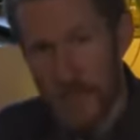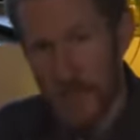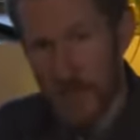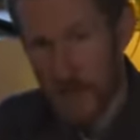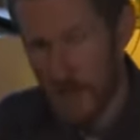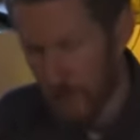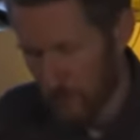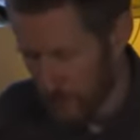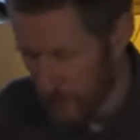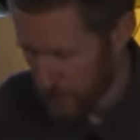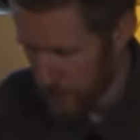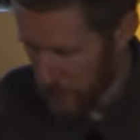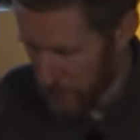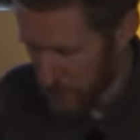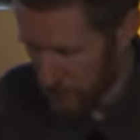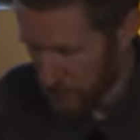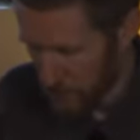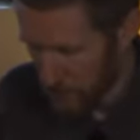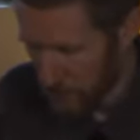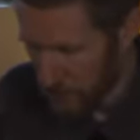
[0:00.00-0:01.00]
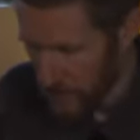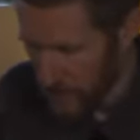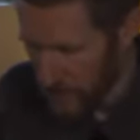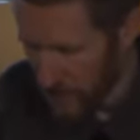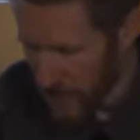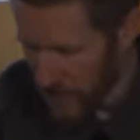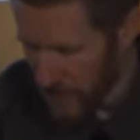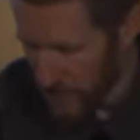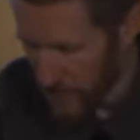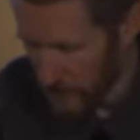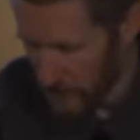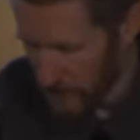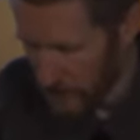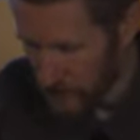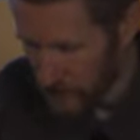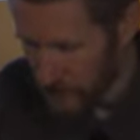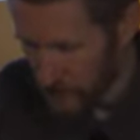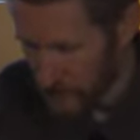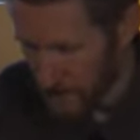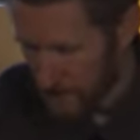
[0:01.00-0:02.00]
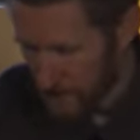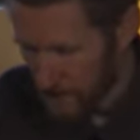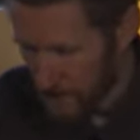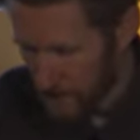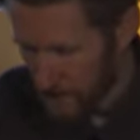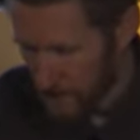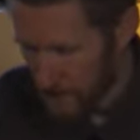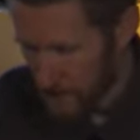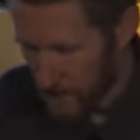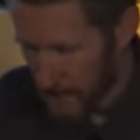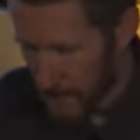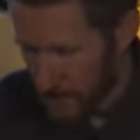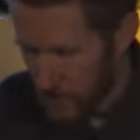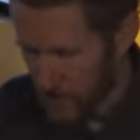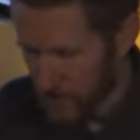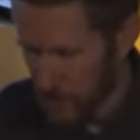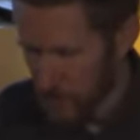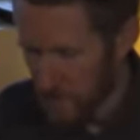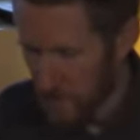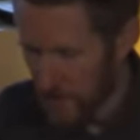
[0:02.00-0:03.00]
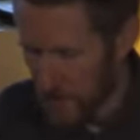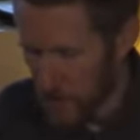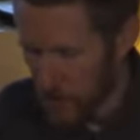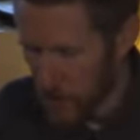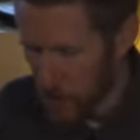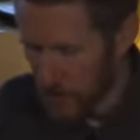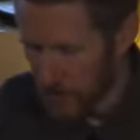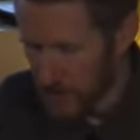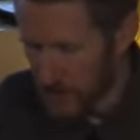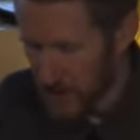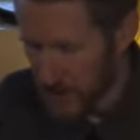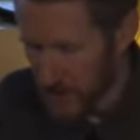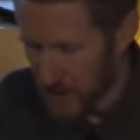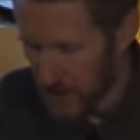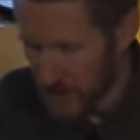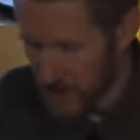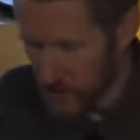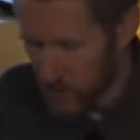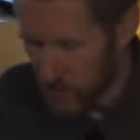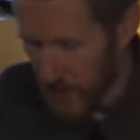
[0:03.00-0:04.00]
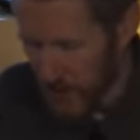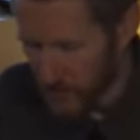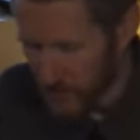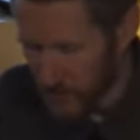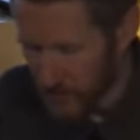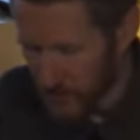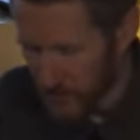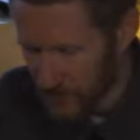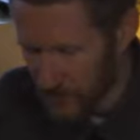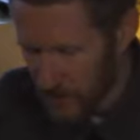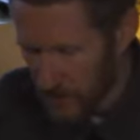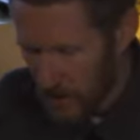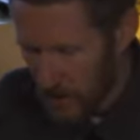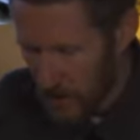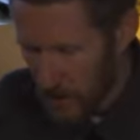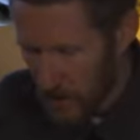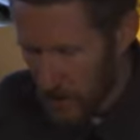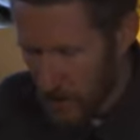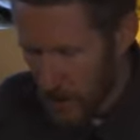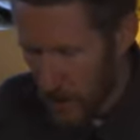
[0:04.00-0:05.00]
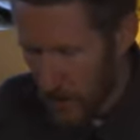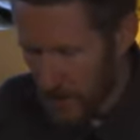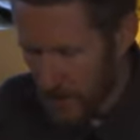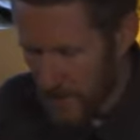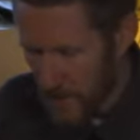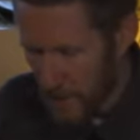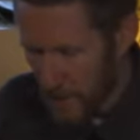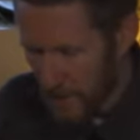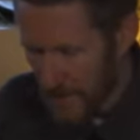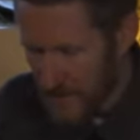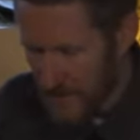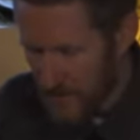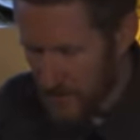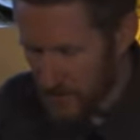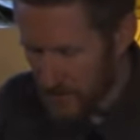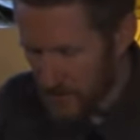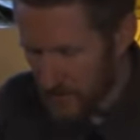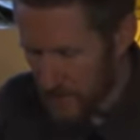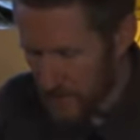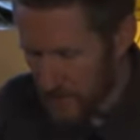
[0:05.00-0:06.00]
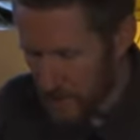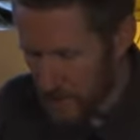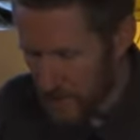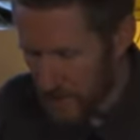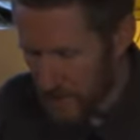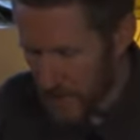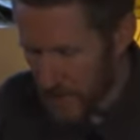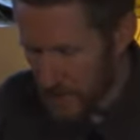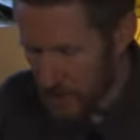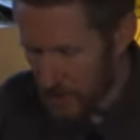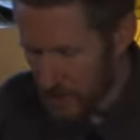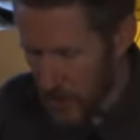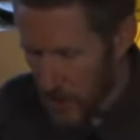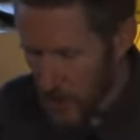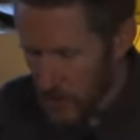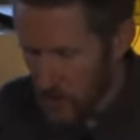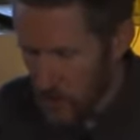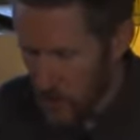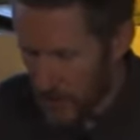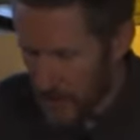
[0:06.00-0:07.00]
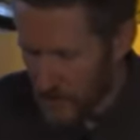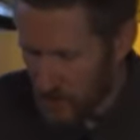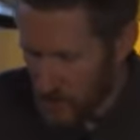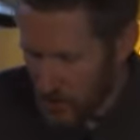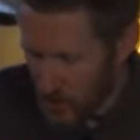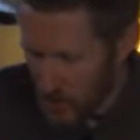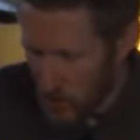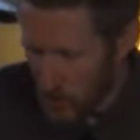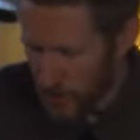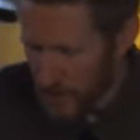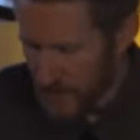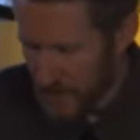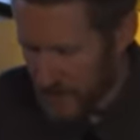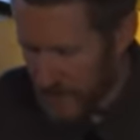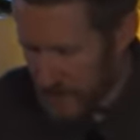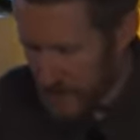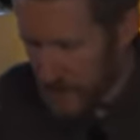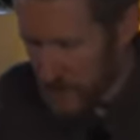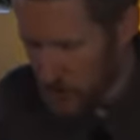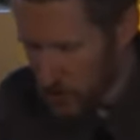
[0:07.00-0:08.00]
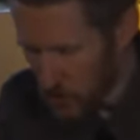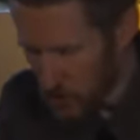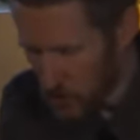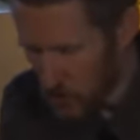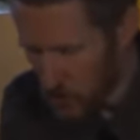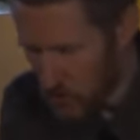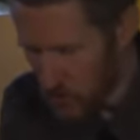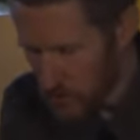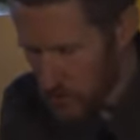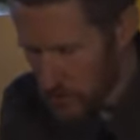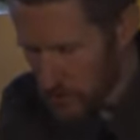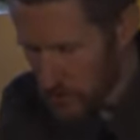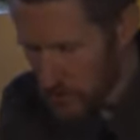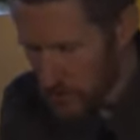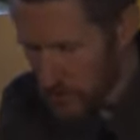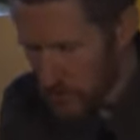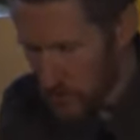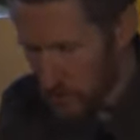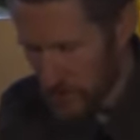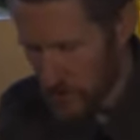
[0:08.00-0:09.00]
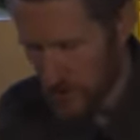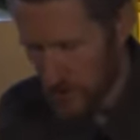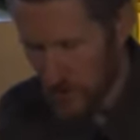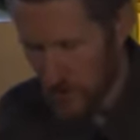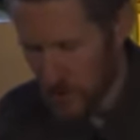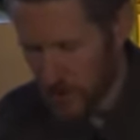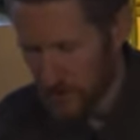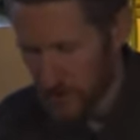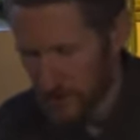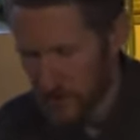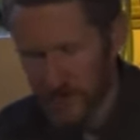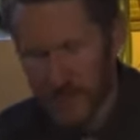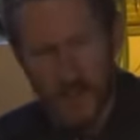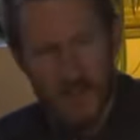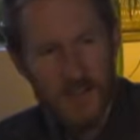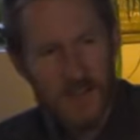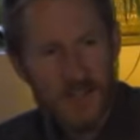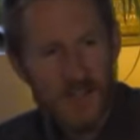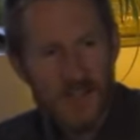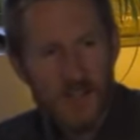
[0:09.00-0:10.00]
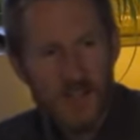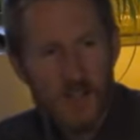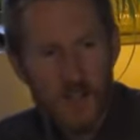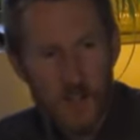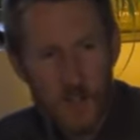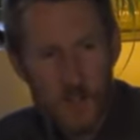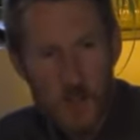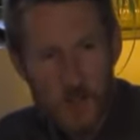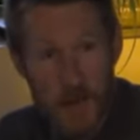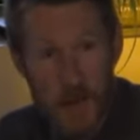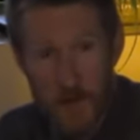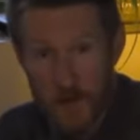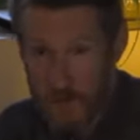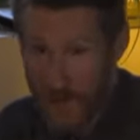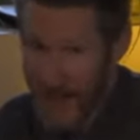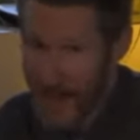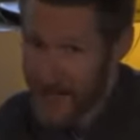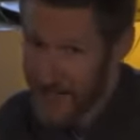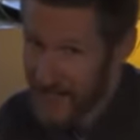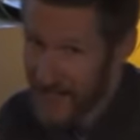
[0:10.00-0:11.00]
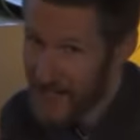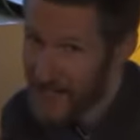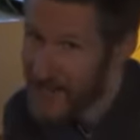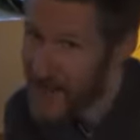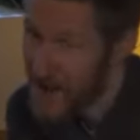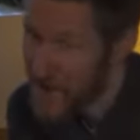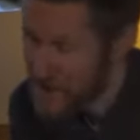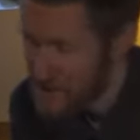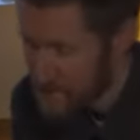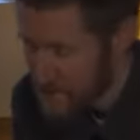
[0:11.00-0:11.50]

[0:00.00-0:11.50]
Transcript: They live for the approval of others. Their spiritual security rests on the opinions of everybody else. So they do what they need to do, which includes a good amount of acting,